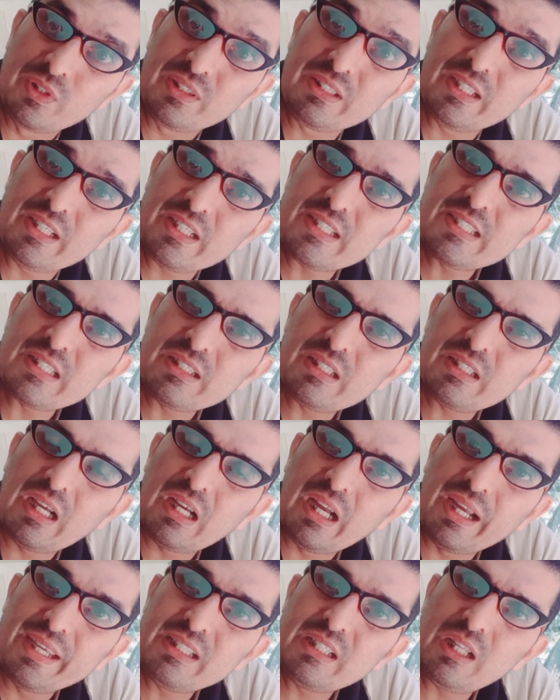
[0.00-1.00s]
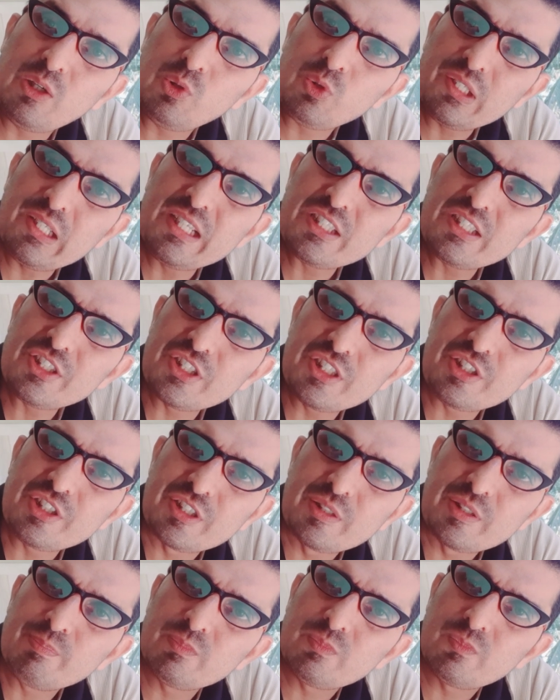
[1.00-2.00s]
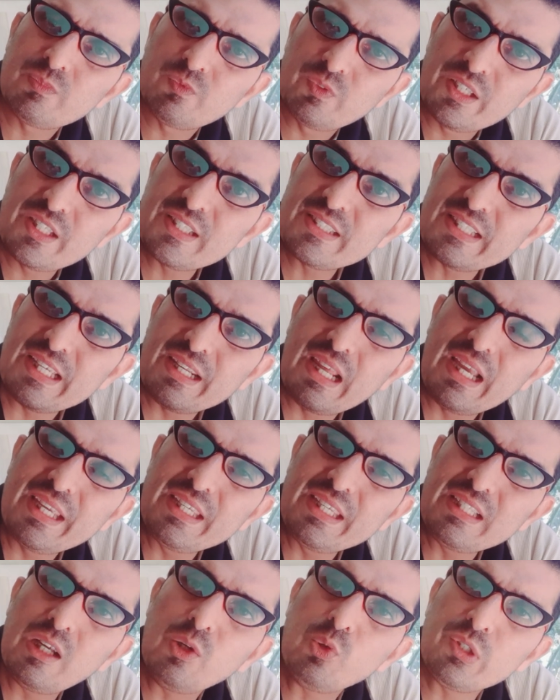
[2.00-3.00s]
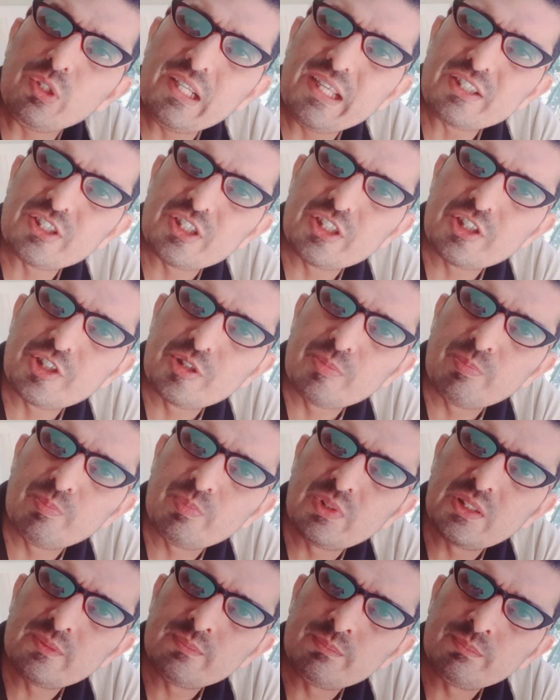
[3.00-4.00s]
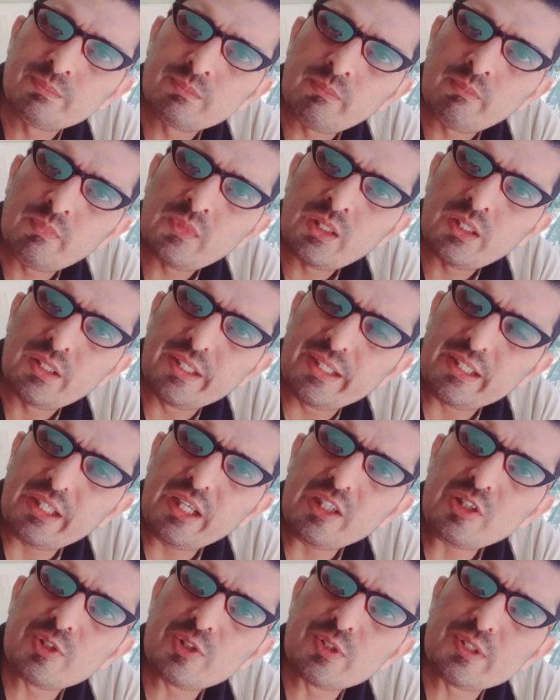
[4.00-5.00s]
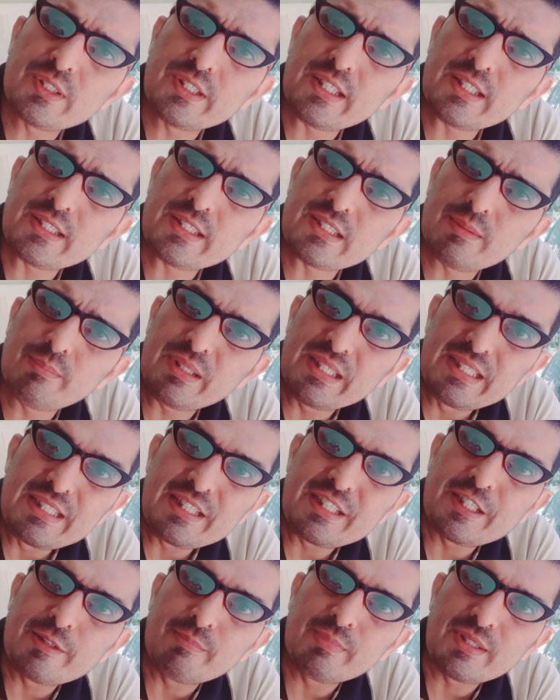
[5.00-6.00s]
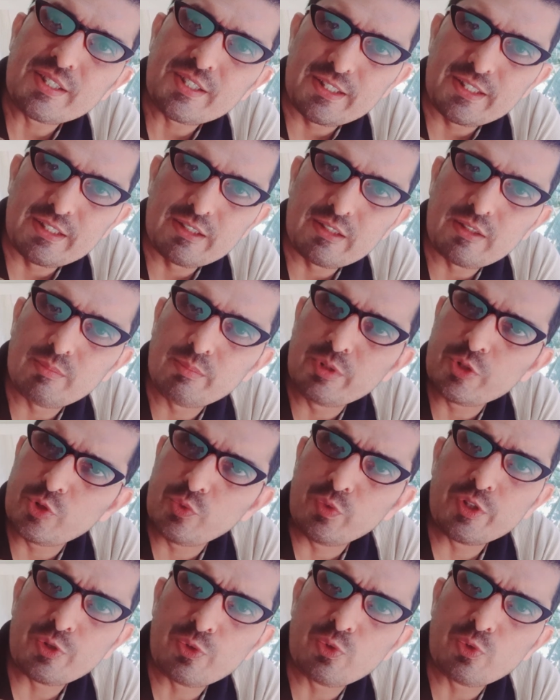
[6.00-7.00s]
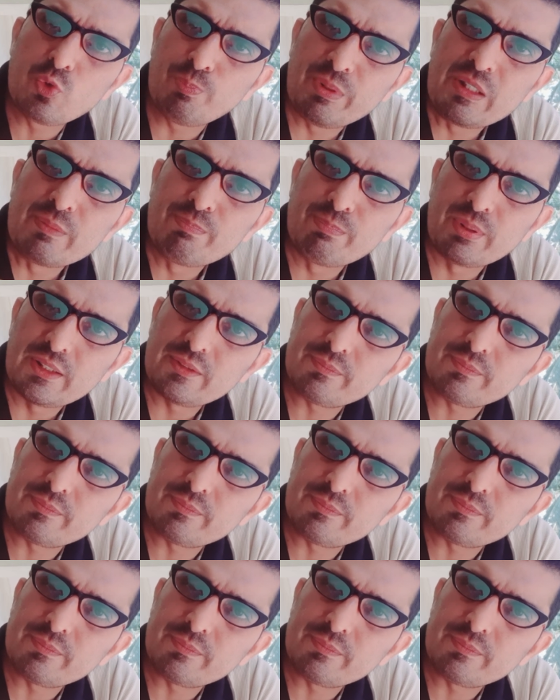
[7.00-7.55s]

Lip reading: there is an I-thou relationship, there is an I-thou relationship, we can see some intimacy between two people.